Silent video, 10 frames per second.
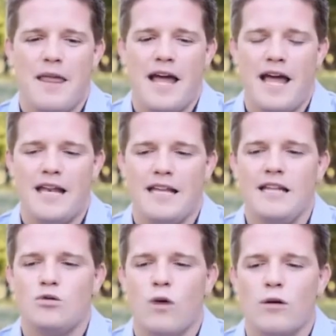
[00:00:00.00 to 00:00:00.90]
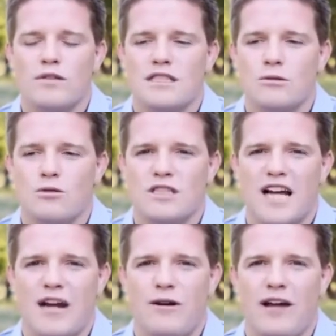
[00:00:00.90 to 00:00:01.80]
And each one was
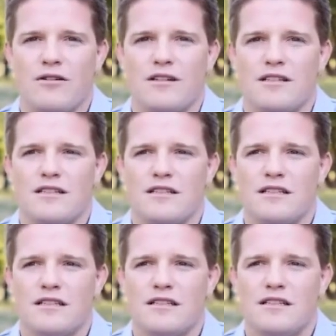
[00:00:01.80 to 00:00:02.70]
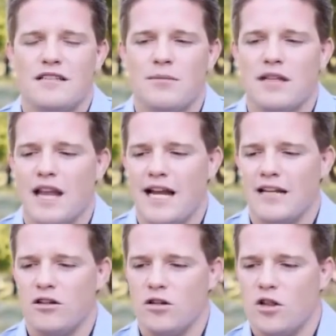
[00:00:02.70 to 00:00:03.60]
tied around something that I
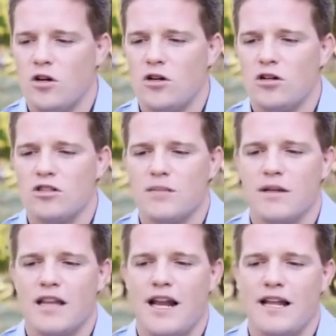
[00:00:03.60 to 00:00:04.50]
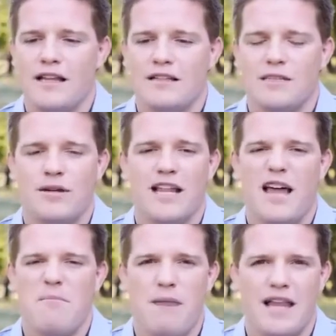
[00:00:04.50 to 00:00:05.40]
either learned or somebody that
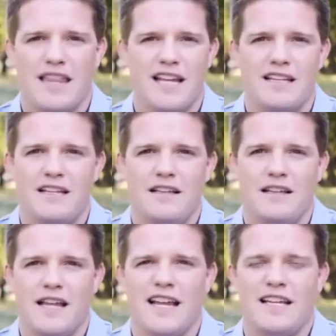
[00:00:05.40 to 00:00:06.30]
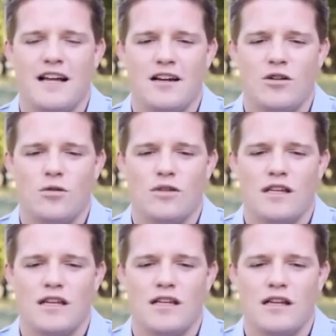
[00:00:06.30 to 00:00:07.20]
I met that had done a cool
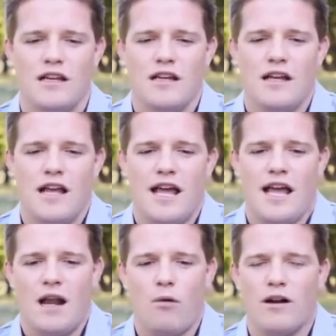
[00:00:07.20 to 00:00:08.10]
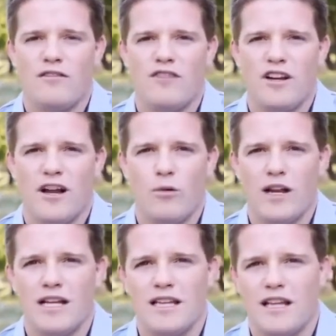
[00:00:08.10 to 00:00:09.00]
thing, and I wanted to figure out a way
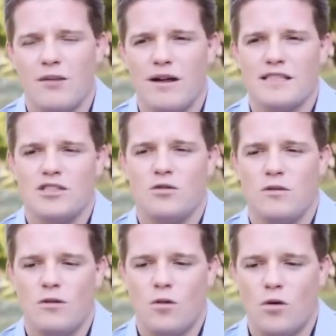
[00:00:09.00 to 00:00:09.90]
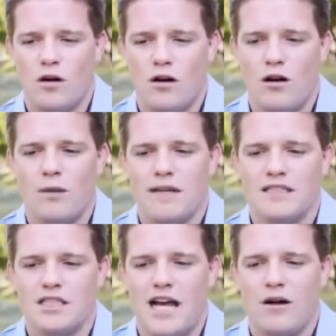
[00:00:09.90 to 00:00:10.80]
to get their message or our
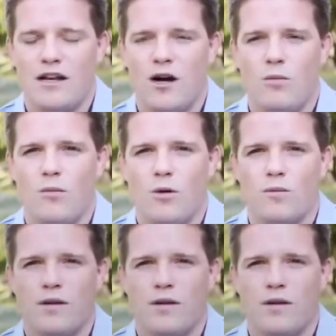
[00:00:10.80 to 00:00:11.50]
message out and help more